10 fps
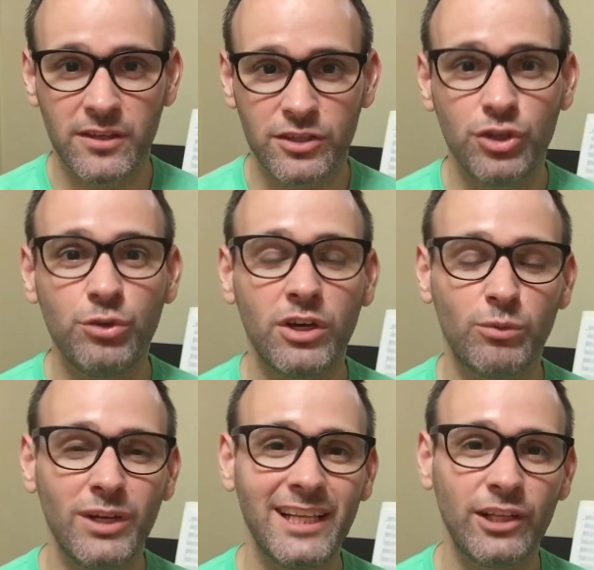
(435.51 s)
So you
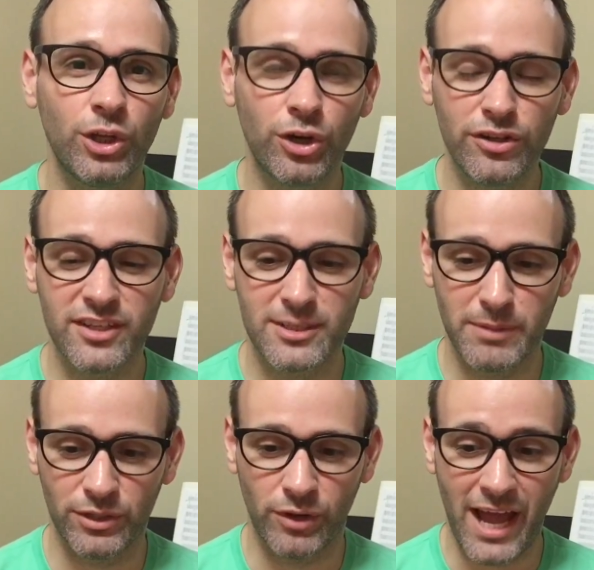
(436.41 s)
can really learn this
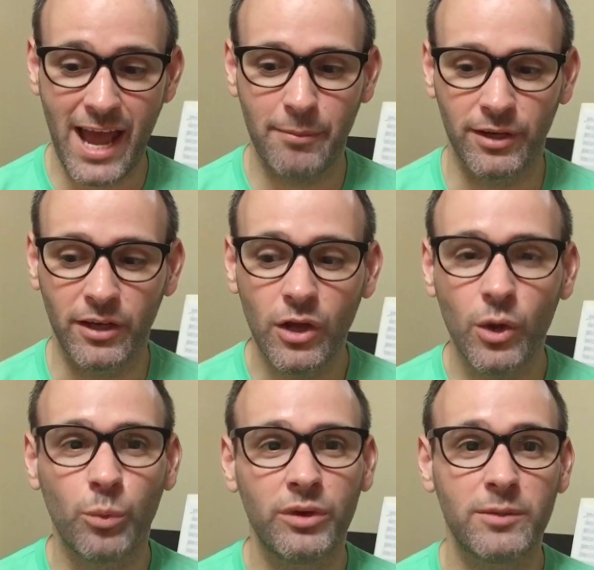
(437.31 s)
mental habit
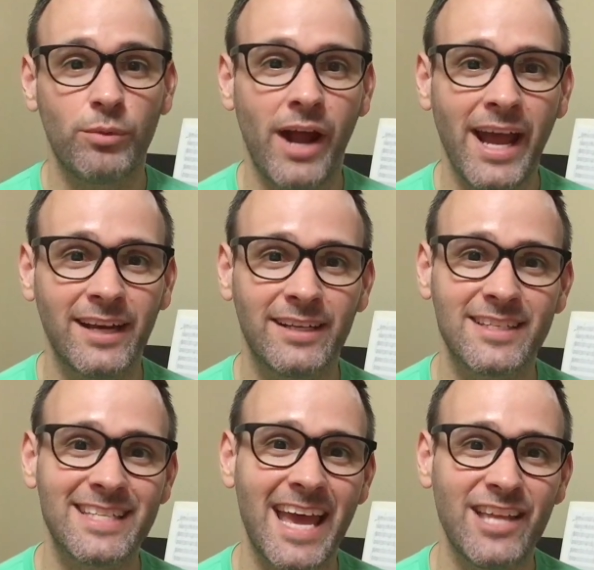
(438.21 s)
with
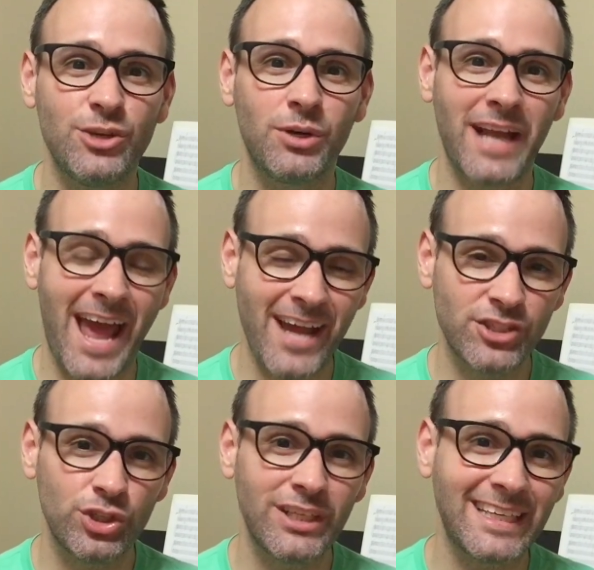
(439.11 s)
practice, and you can
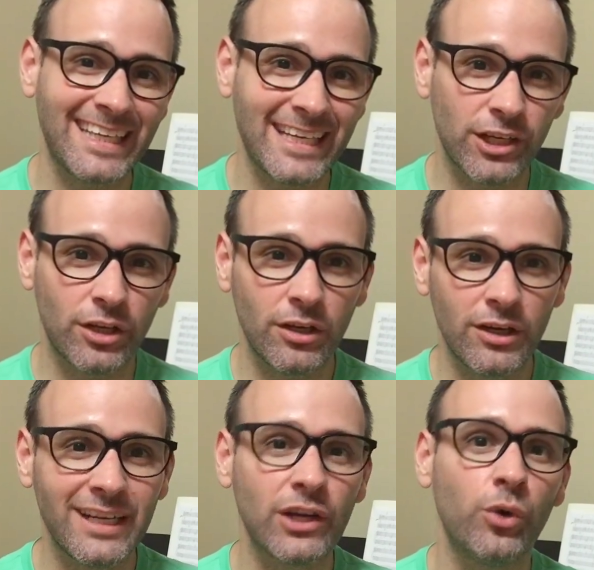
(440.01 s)
actually get
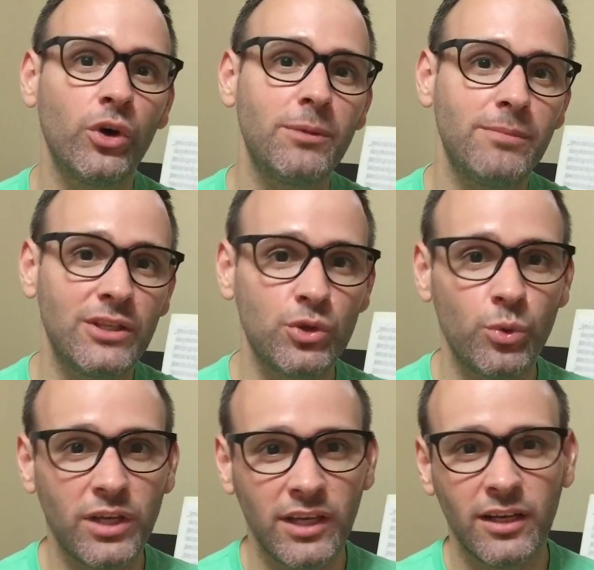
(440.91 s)
good at going
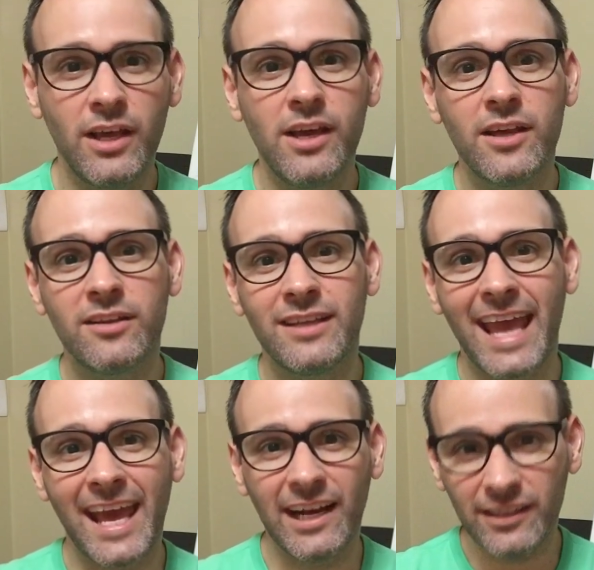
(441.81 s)
between
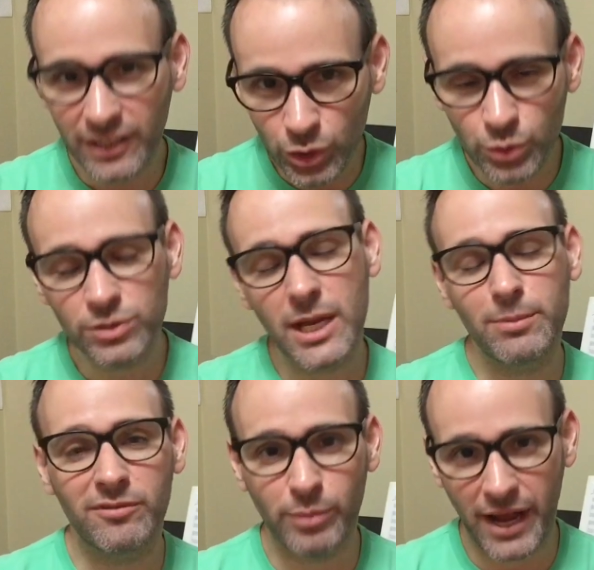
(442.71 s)
the analytical
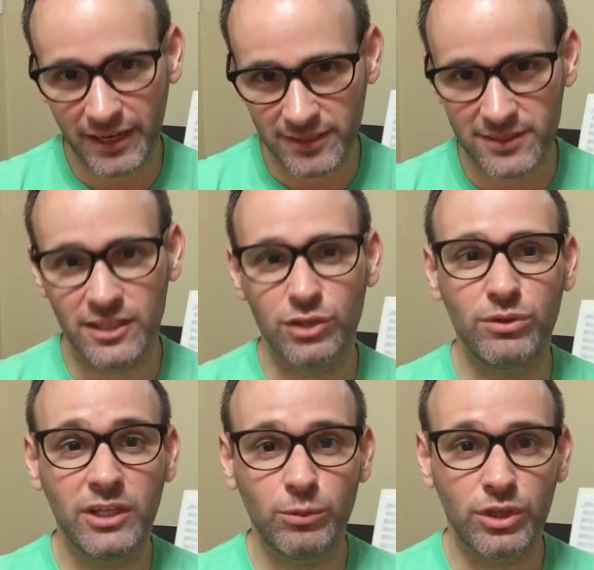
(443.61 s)
type of practice that you
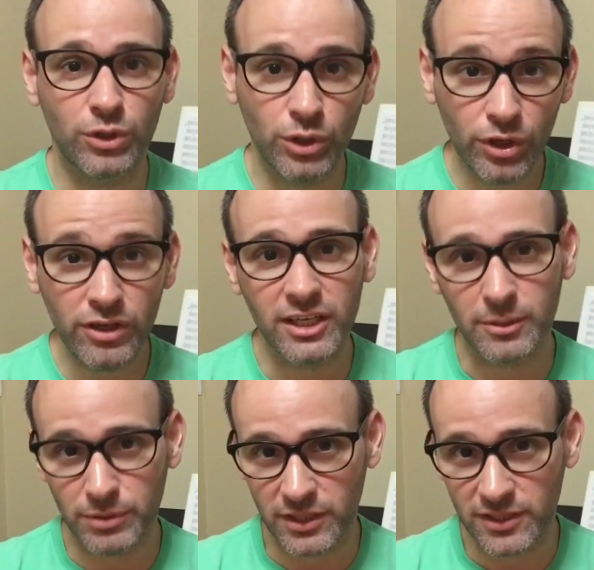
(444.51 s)
need when you're learning
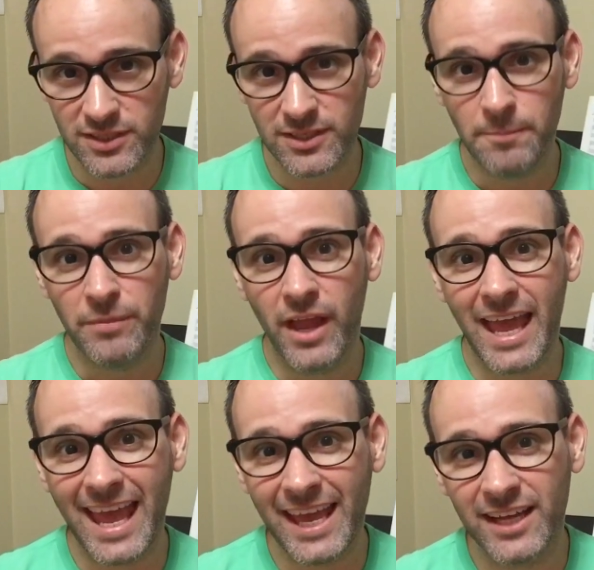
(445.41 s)
a piece
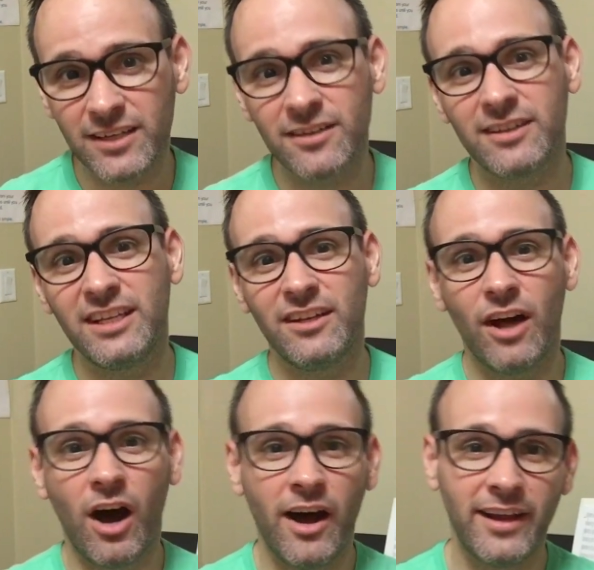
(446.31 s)
and the
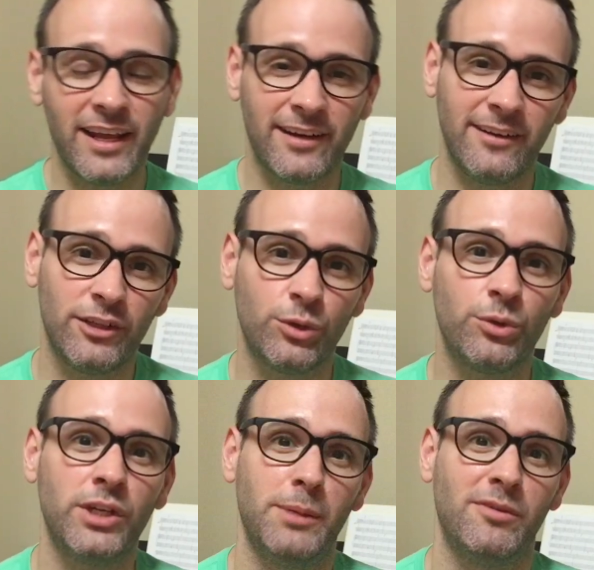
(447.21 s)

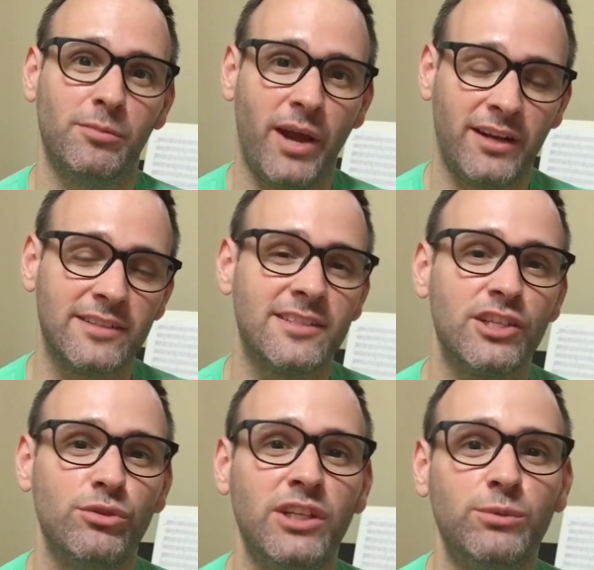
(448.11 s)
non-analytical type of practice
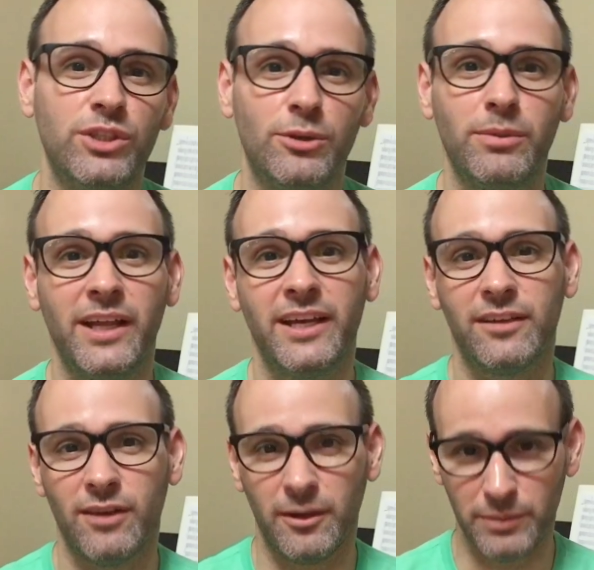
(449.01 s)
that you need when you're
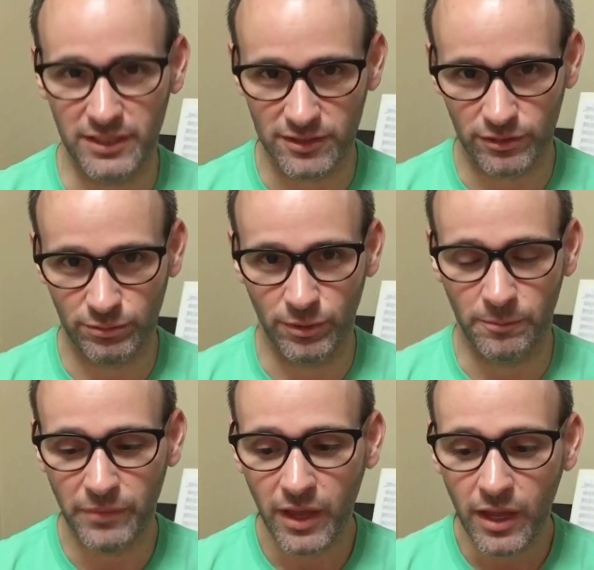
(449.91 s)
playing a piece through.